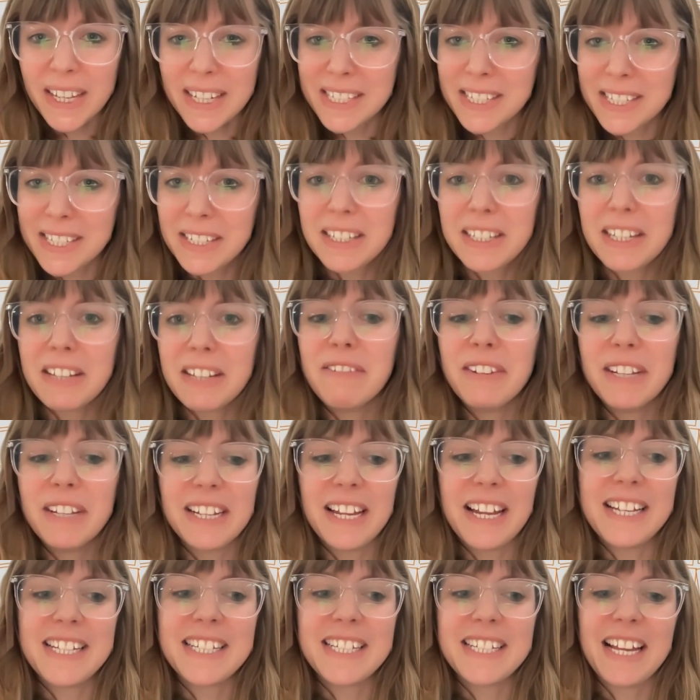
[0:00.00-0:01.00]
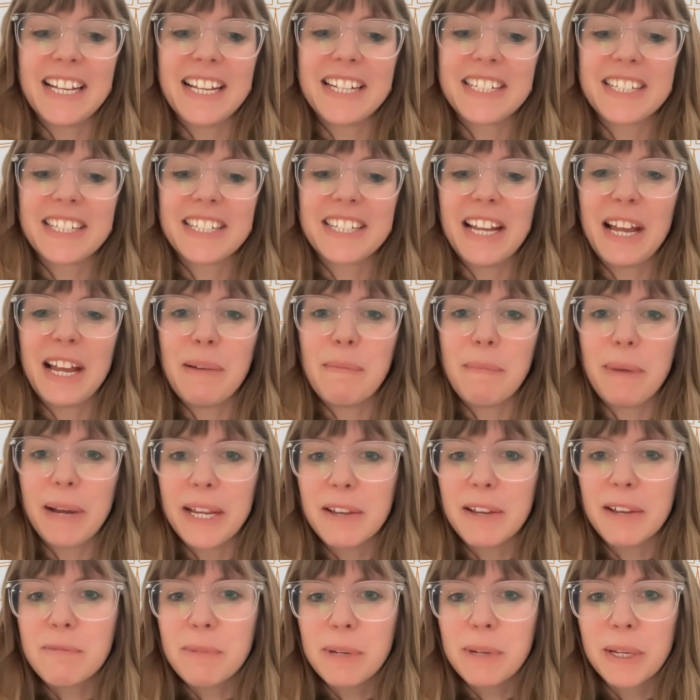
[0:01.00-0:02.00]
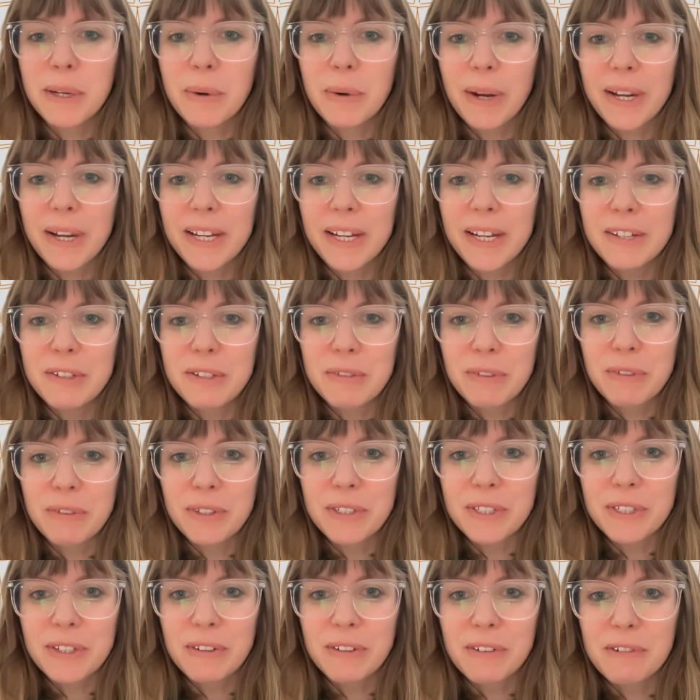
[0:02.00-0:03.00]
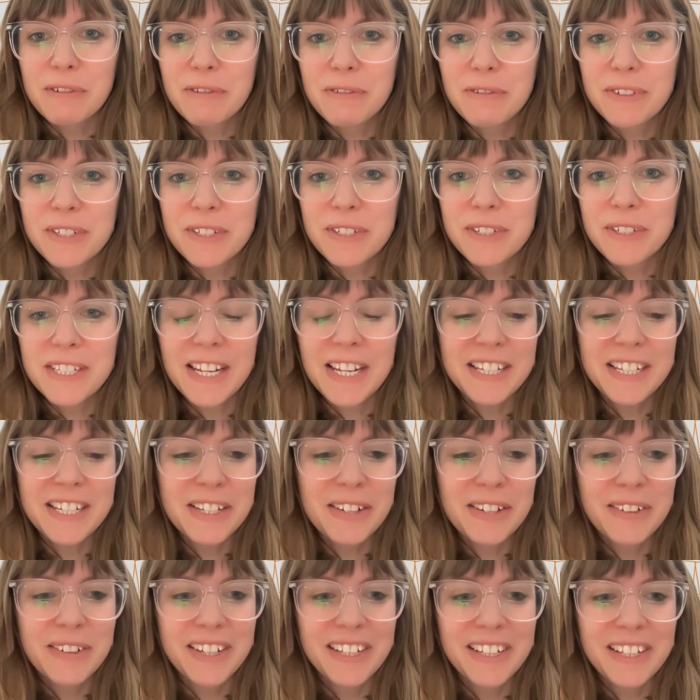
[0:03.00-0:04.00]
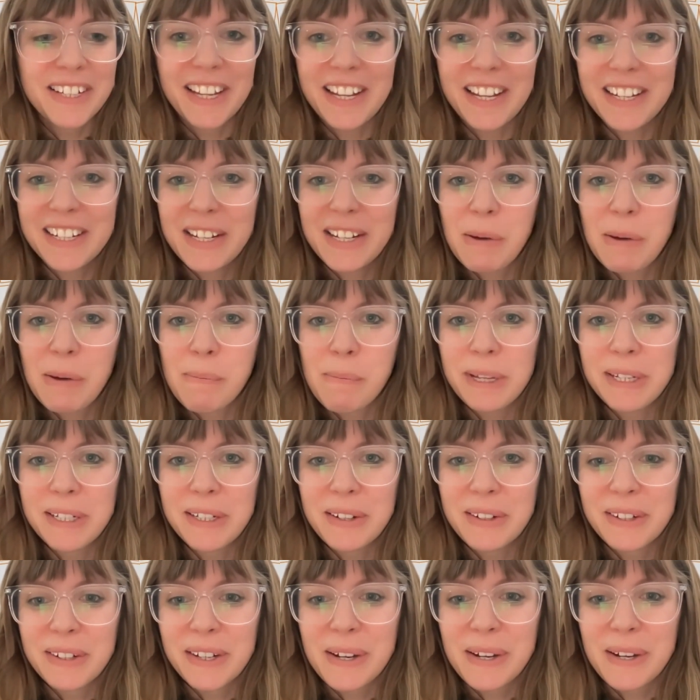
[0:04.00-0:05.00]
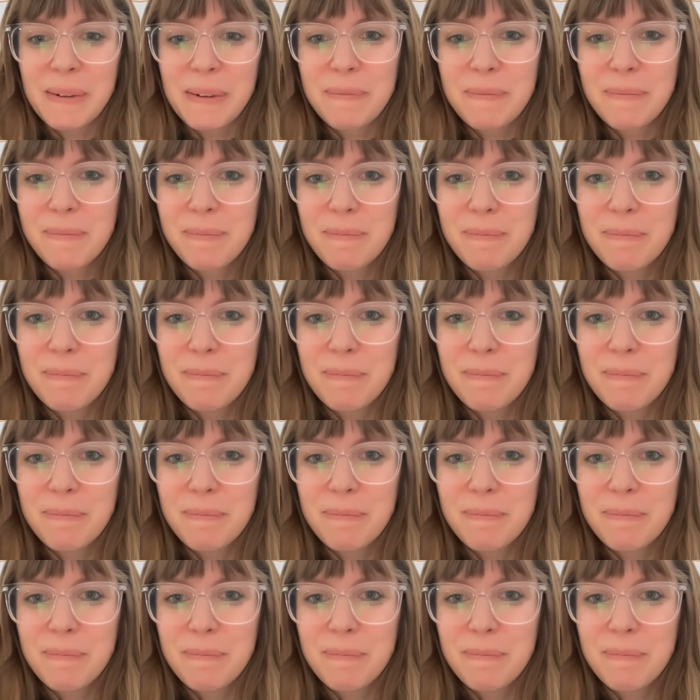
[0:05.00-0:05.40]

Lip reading: I suddenly realized actually that might have been quite useful to have stayed doing that a little bit longer.